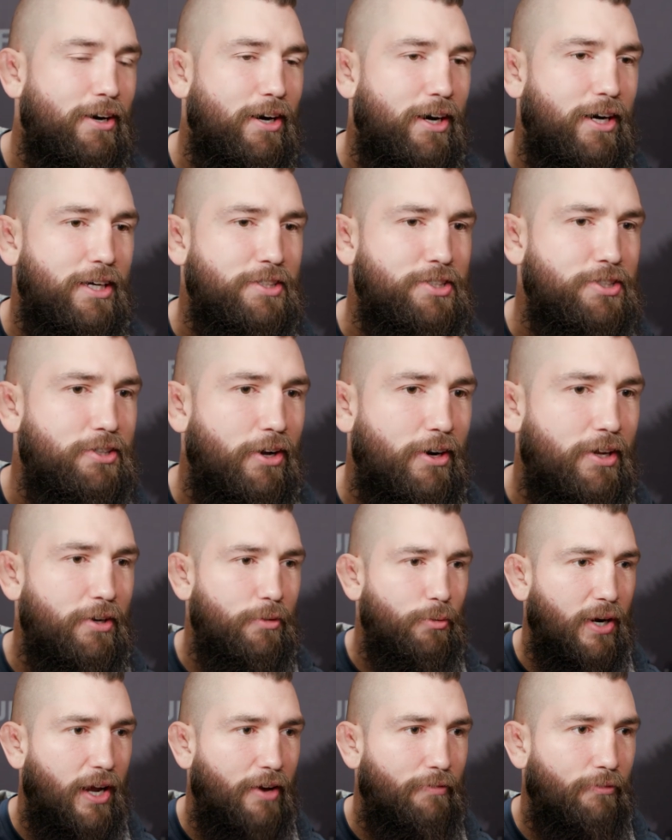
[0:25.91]
Uh, it
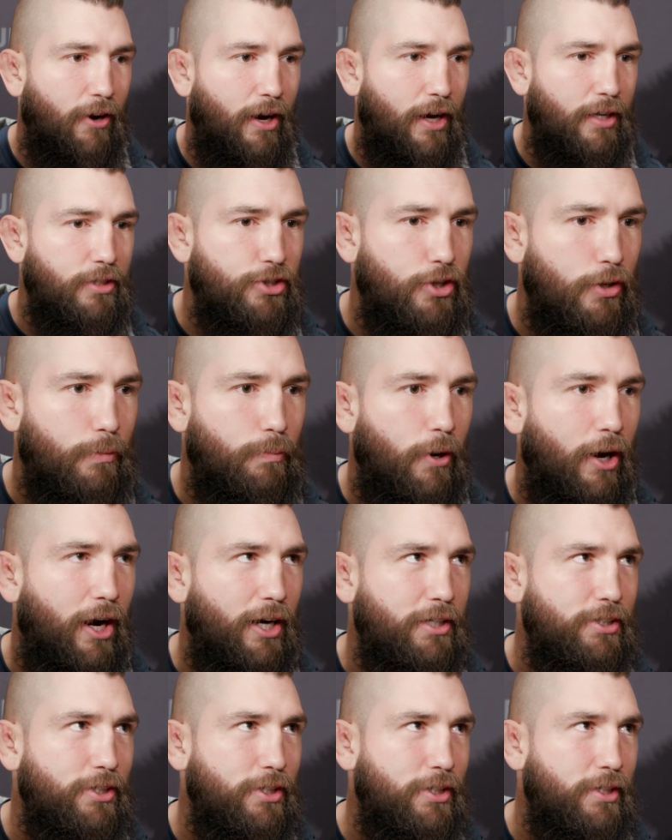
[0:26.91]
started when I fought Joe
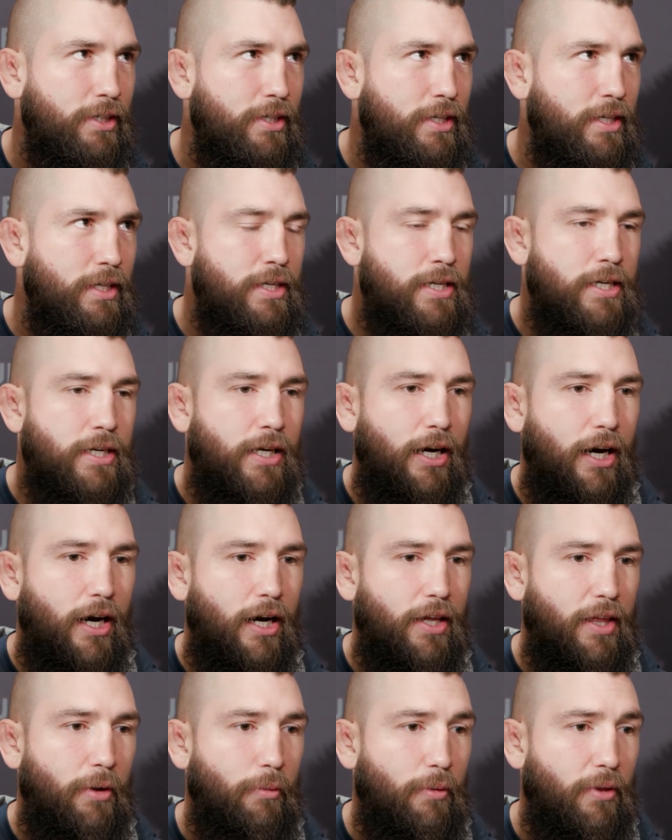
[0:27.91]
Proctor
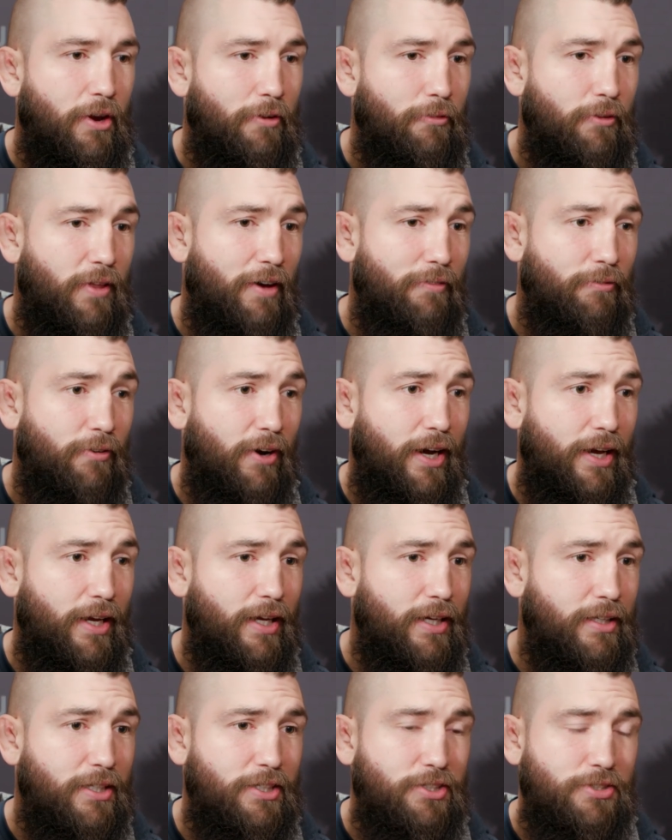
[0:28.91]
uh, they were there for that
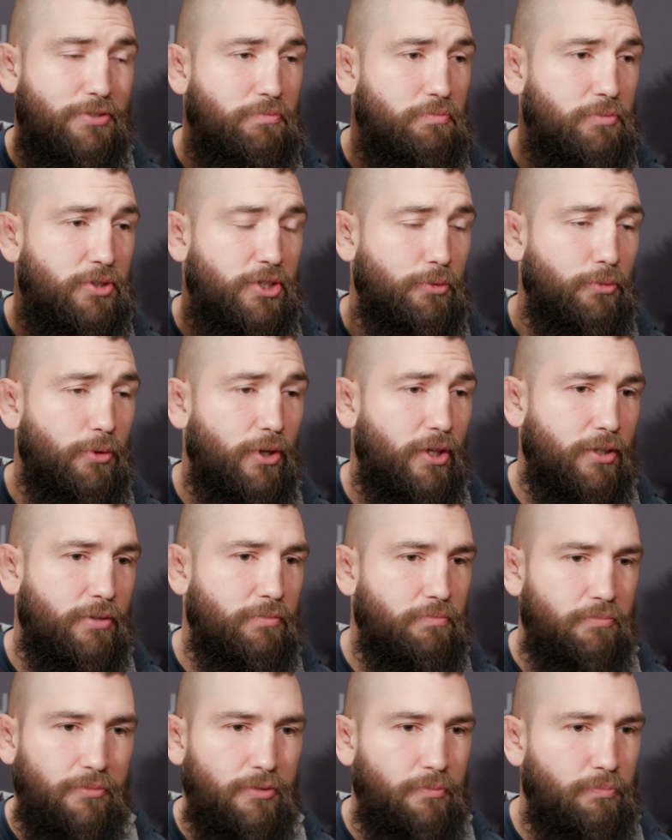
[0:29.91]
fight, and then she really
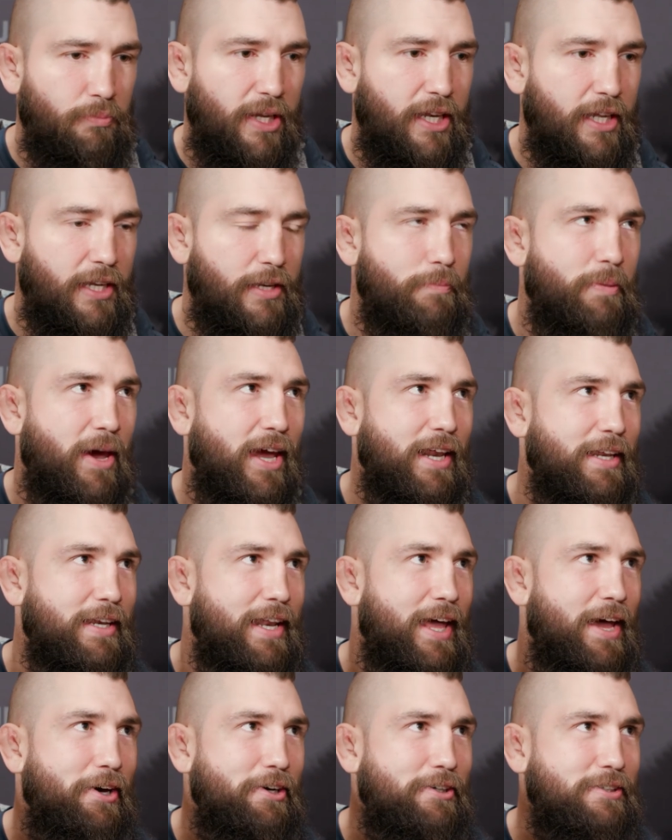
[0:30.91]
been into painting
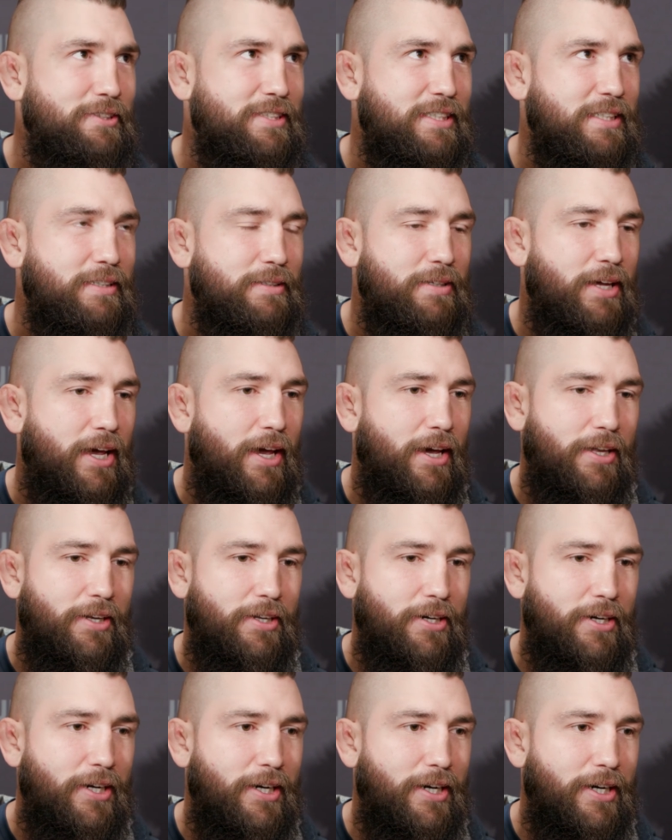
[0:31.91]
nails, and
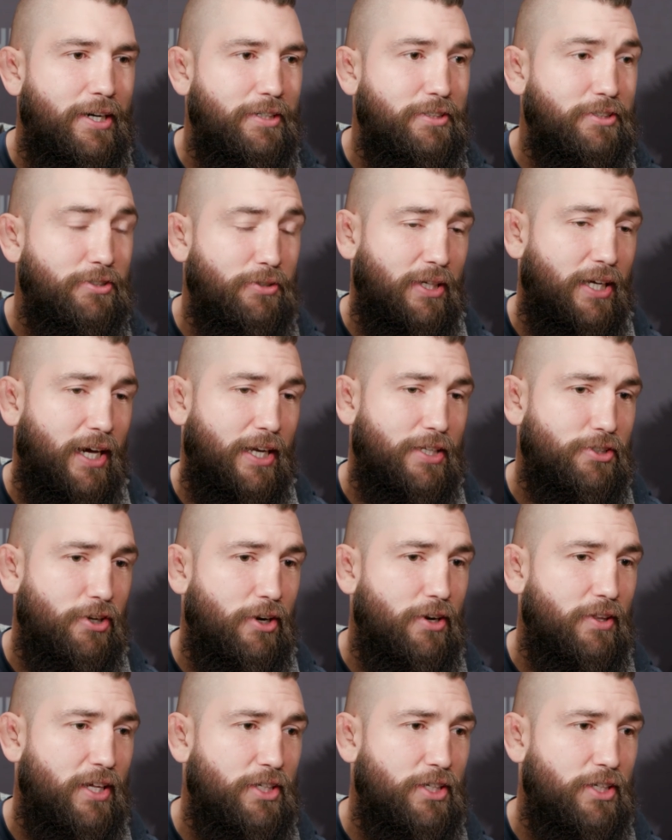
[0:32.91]
and uh, so it kind of started.